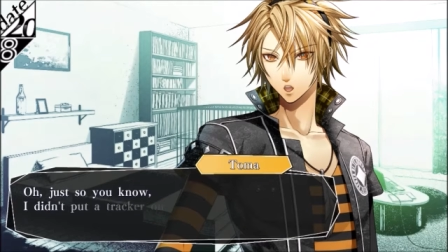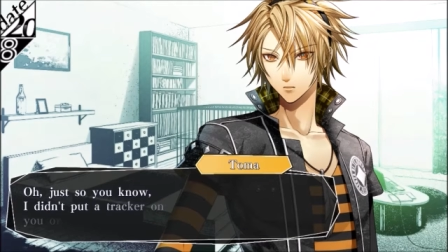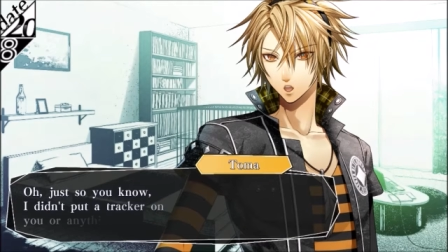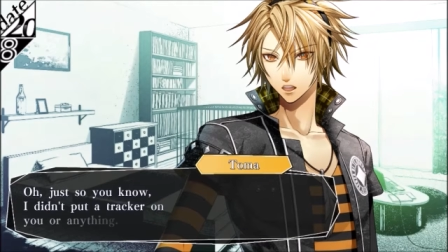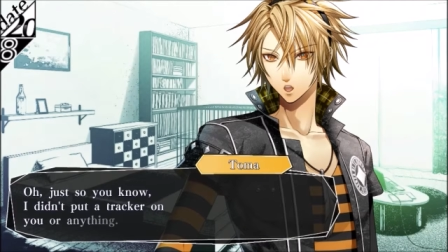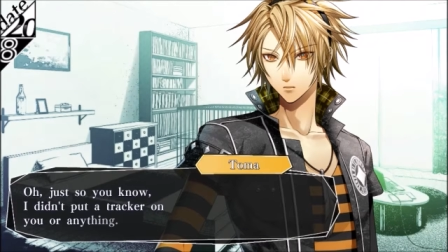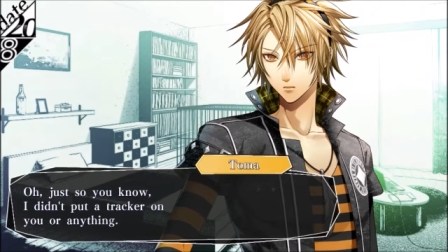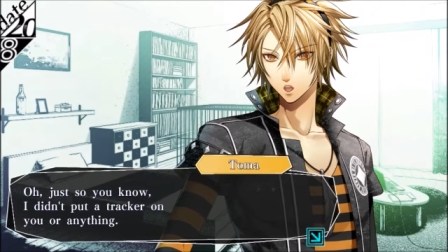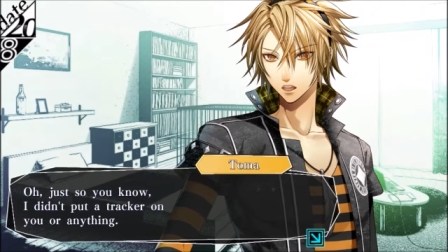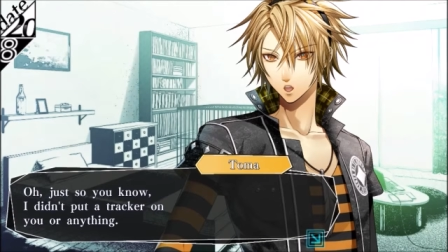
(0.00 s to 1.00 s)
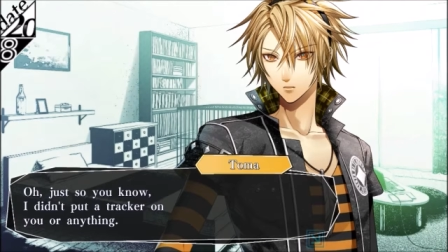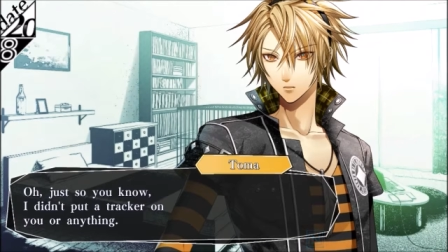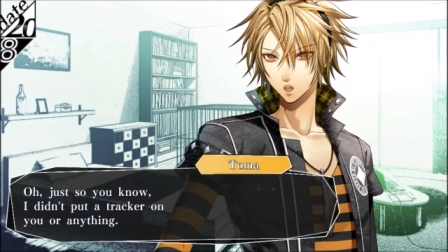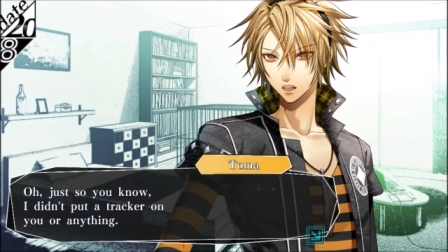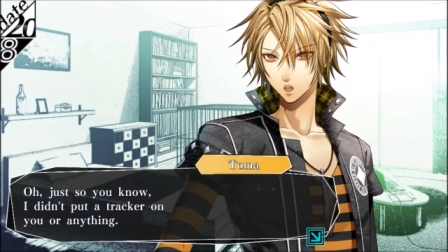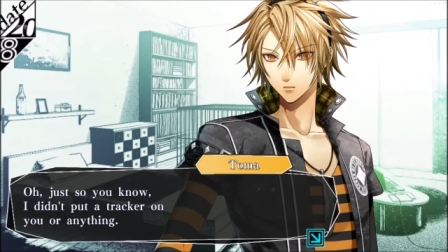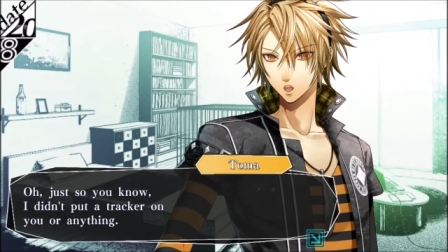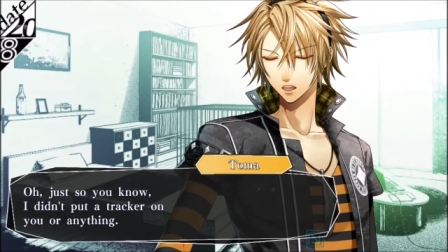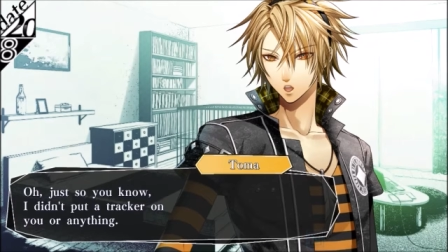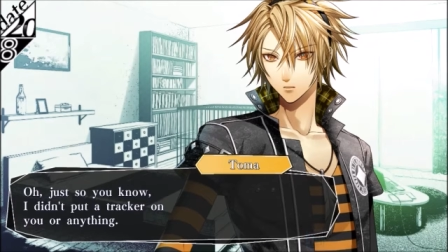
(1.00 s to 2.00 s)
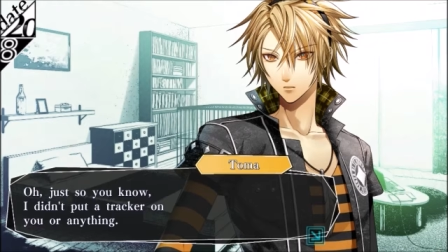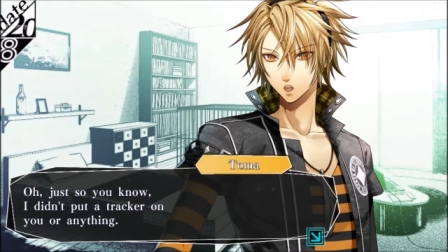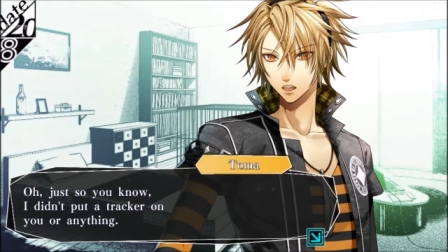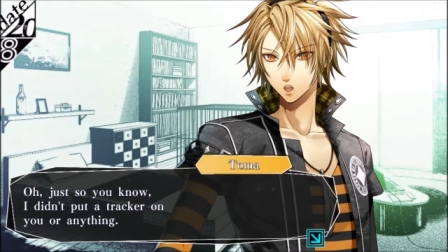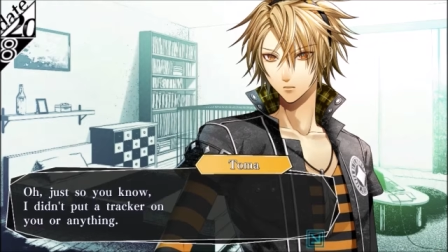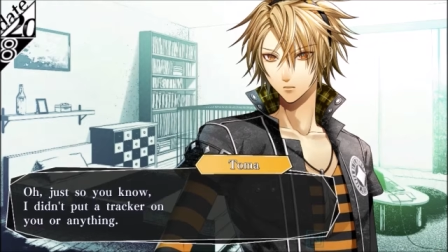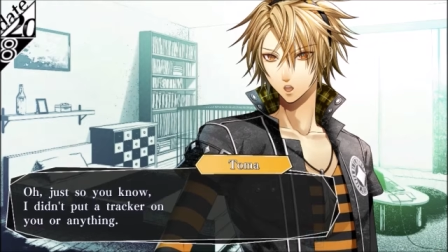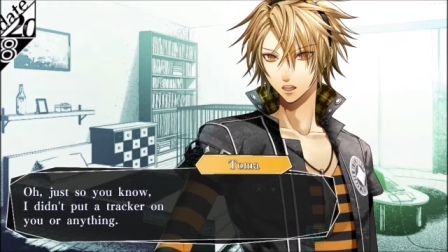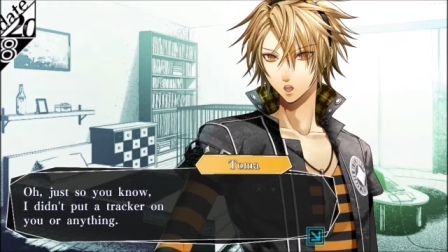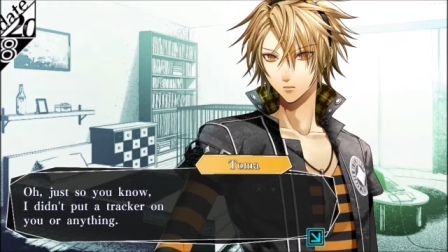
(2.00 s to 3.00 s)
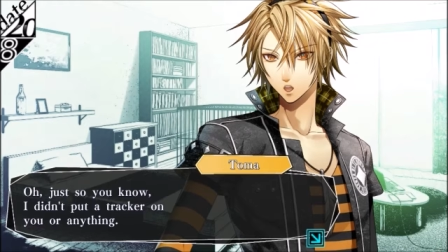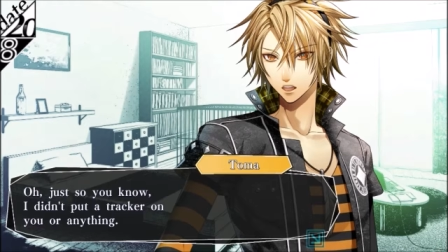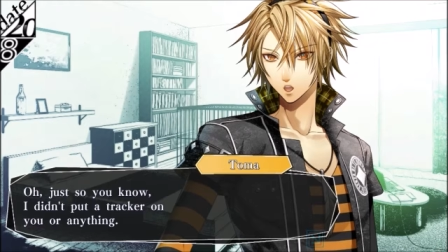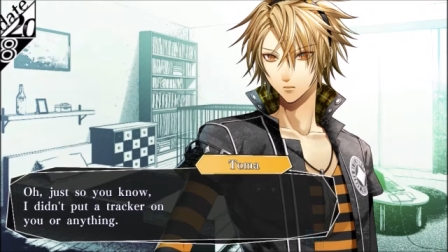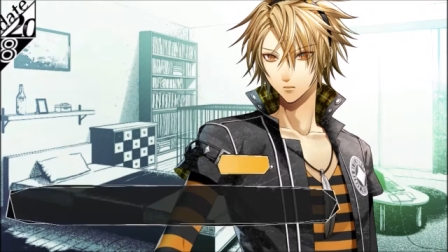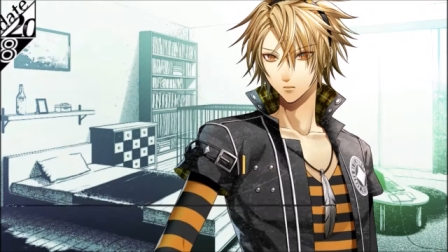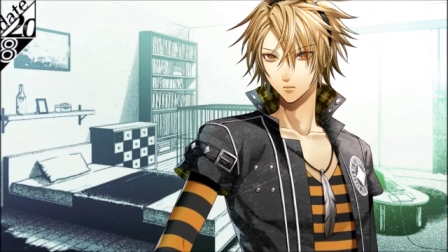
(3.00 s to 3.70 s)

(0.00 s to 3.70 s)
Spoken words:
Oh, just so you know, I didn't put a tracker on you or anything.